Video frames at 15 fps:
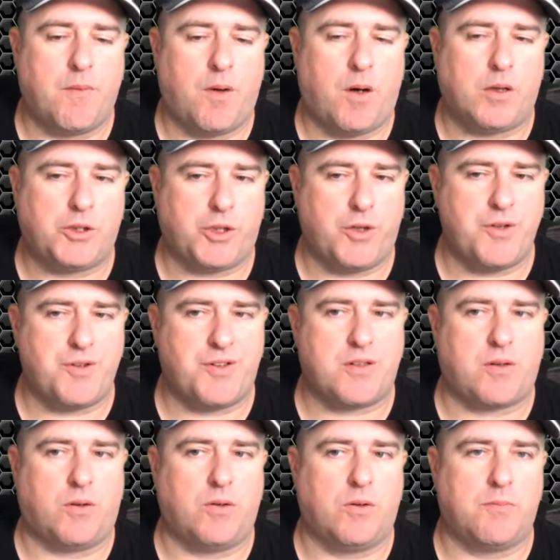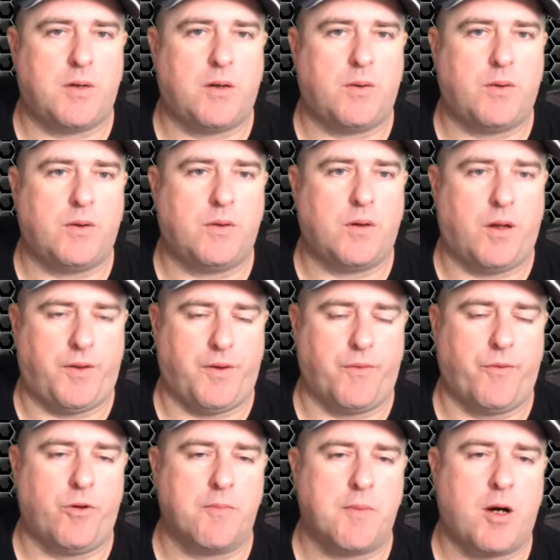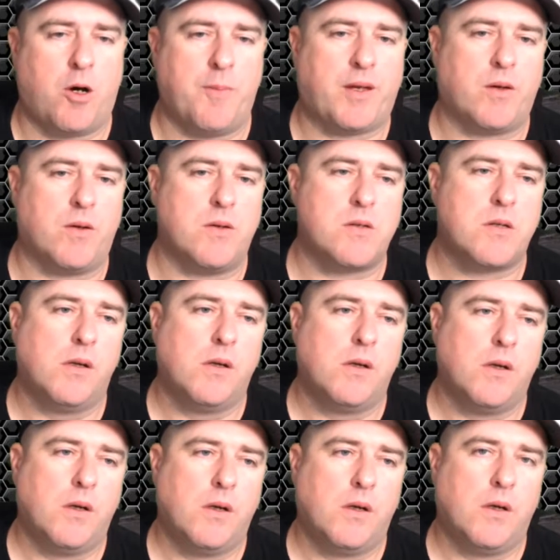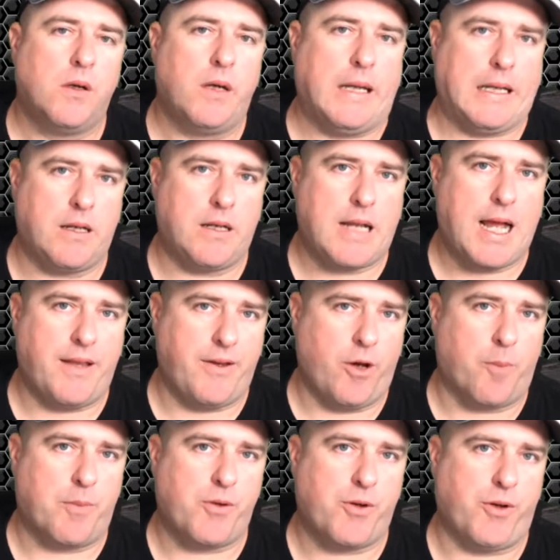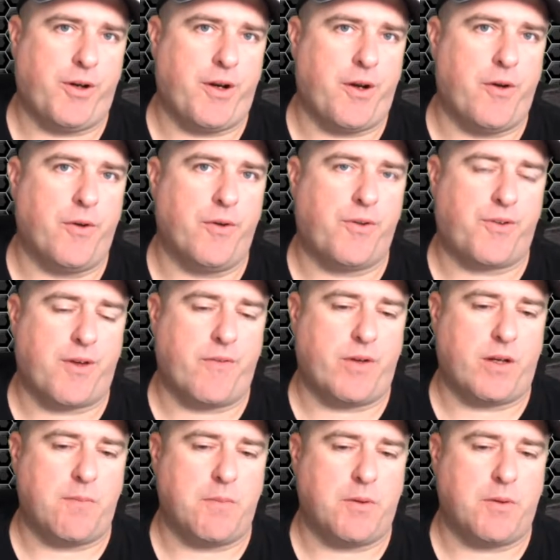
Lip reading: I chose this long mower, the reel mower, because it had the opportunity to do 70 mil.